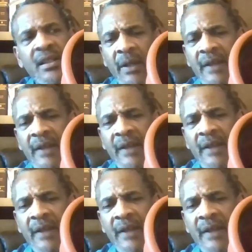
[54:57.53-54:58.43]
and where the
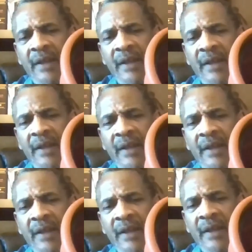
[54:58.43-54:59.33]
bend takes place,
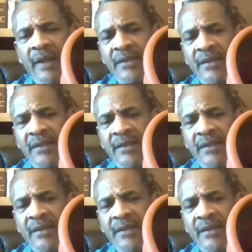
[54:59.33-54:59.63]
it's going to be